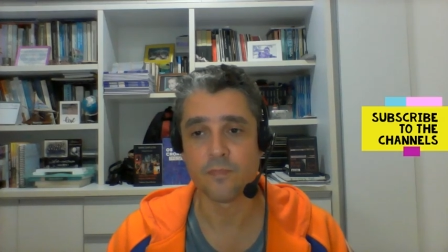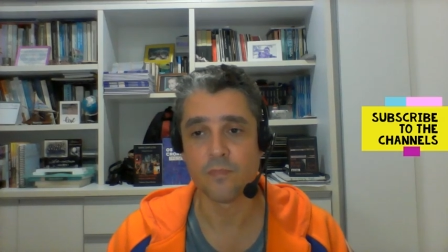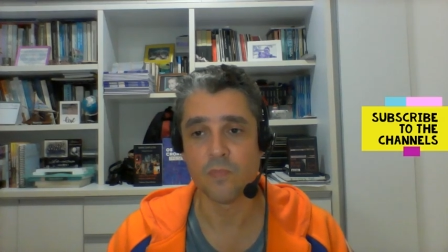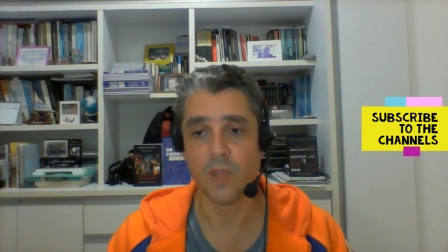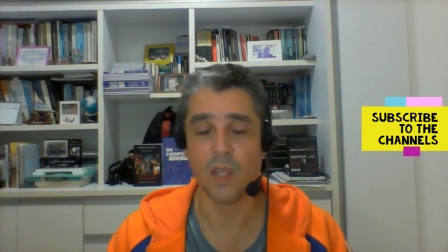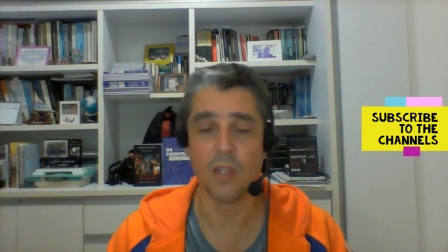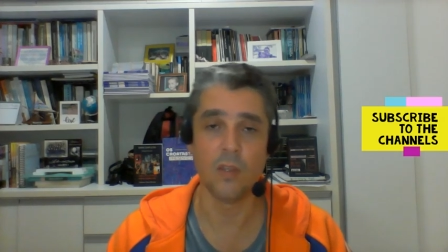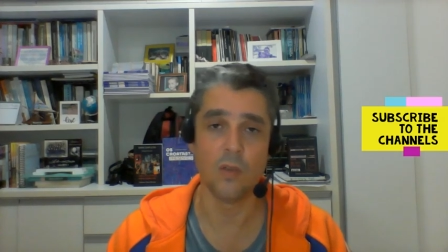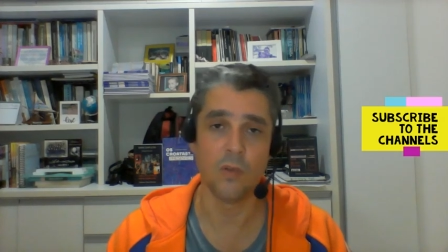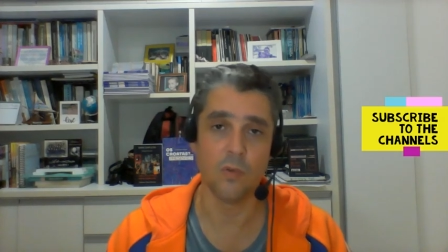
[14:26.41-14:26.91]

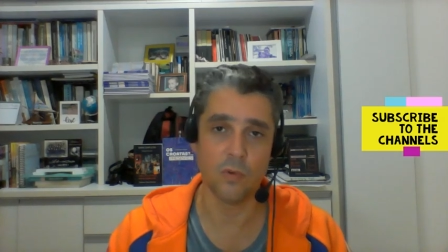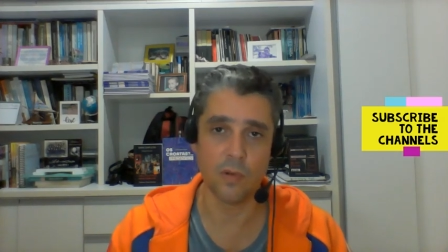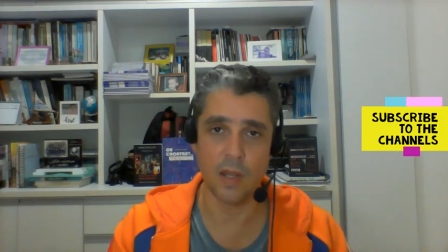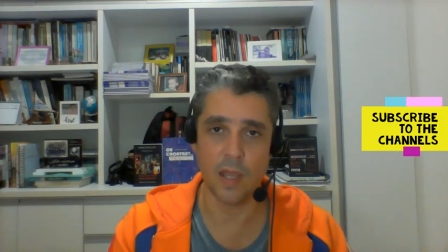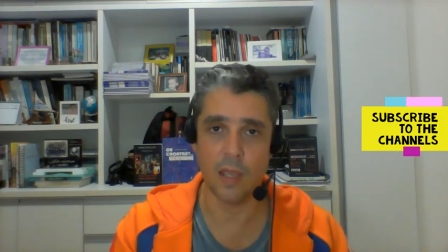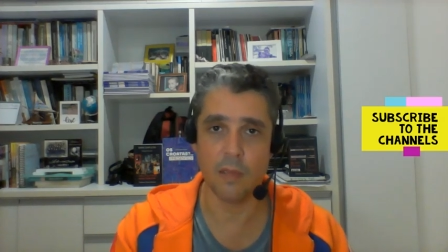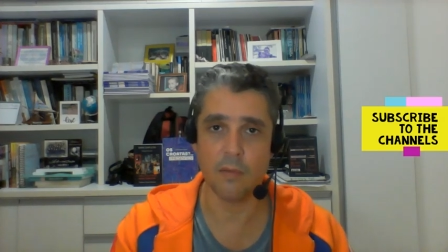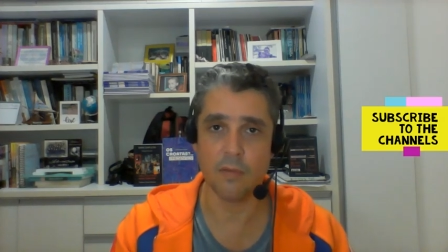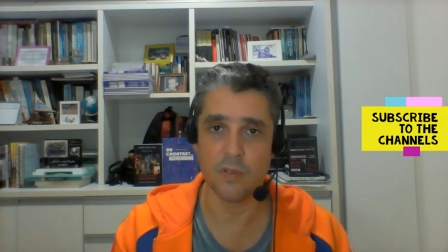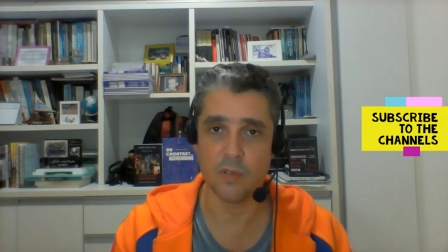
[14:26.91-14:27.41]
in your
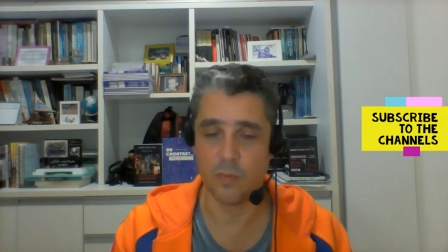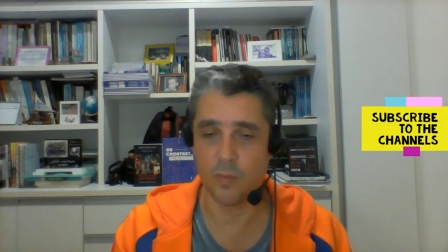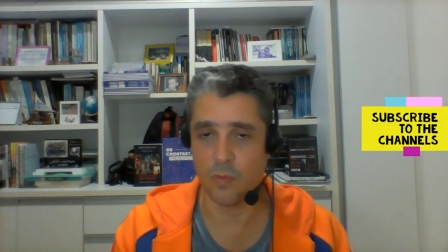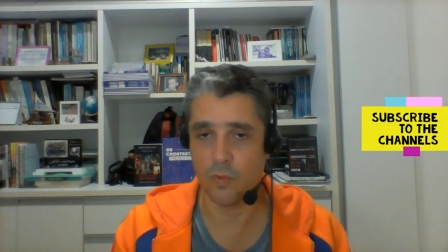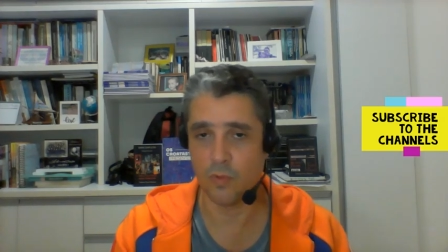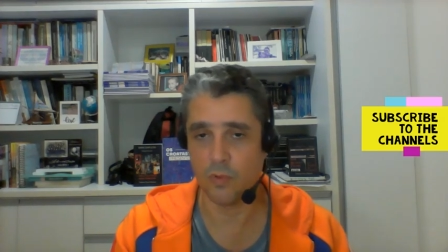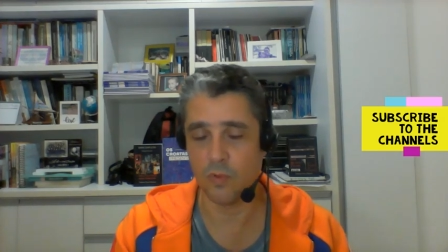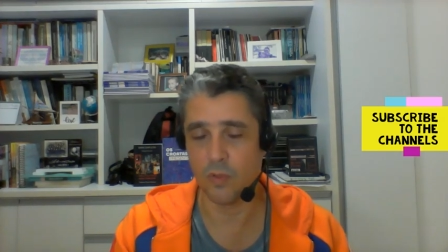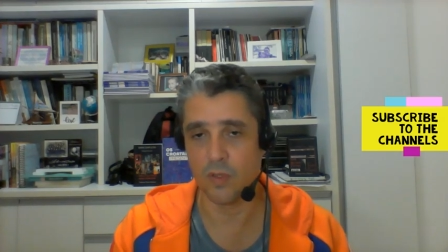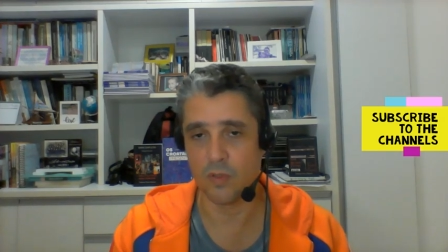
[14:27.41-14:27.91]
language,
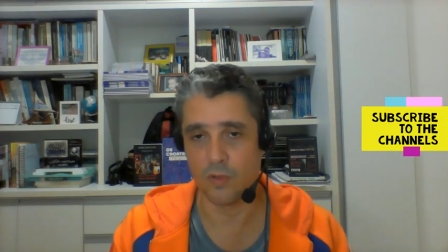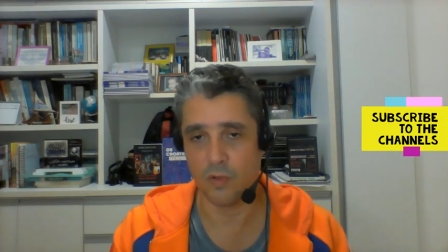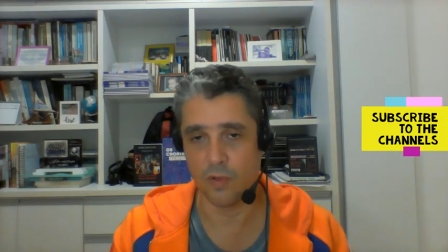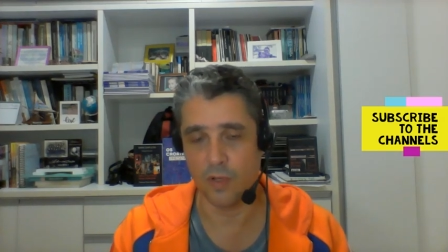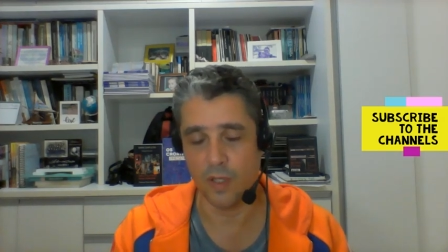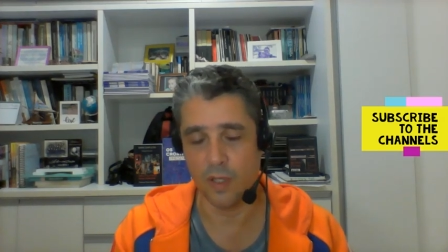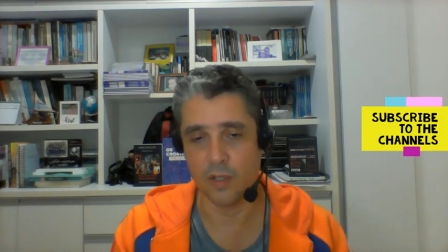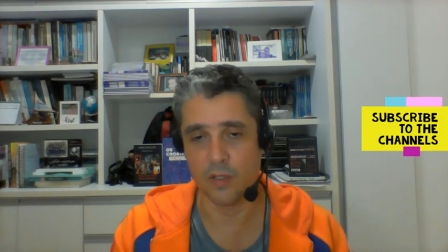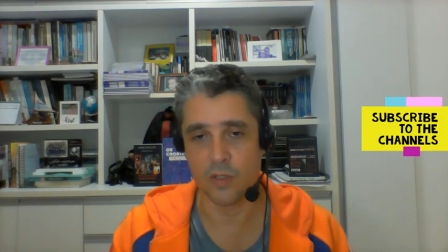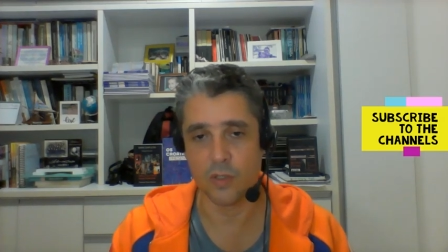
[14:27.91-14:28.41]
Portuguese or
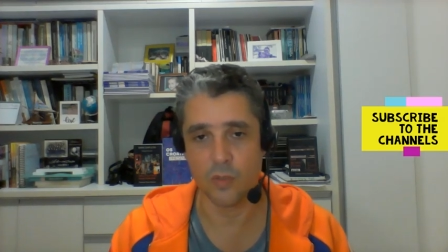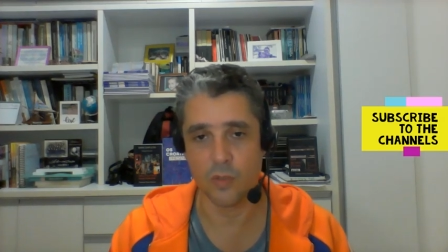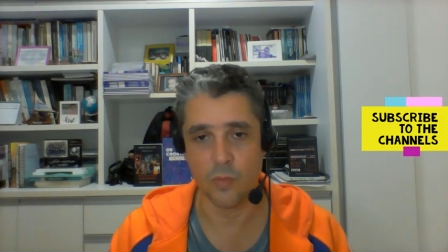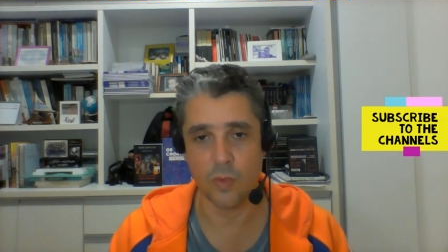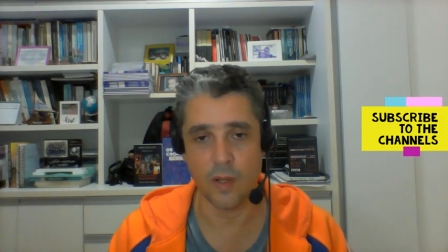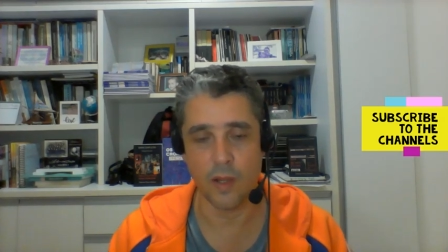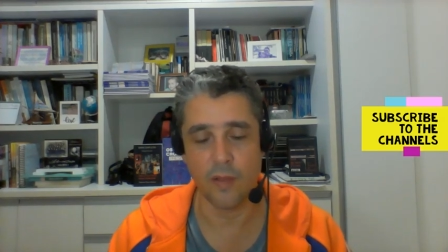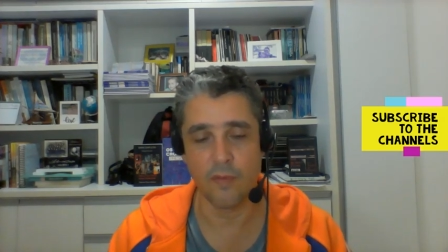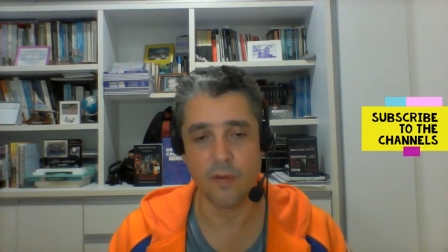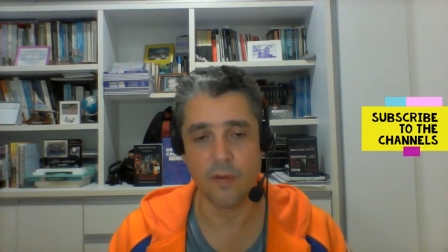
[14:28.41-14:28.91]
English,
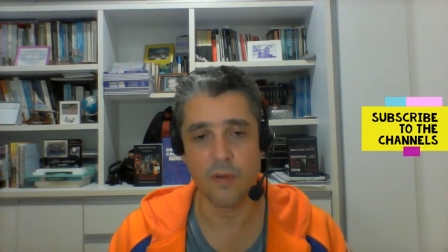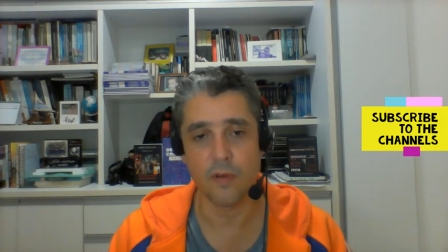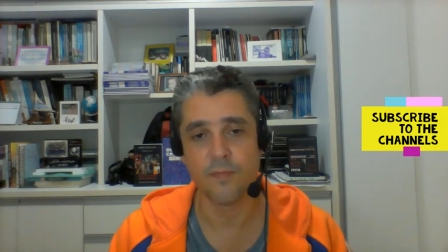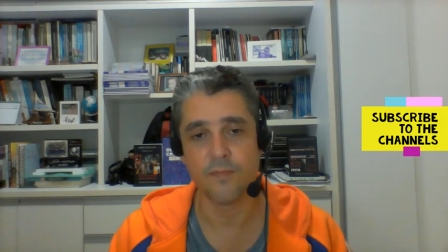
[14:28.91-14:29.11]
whatever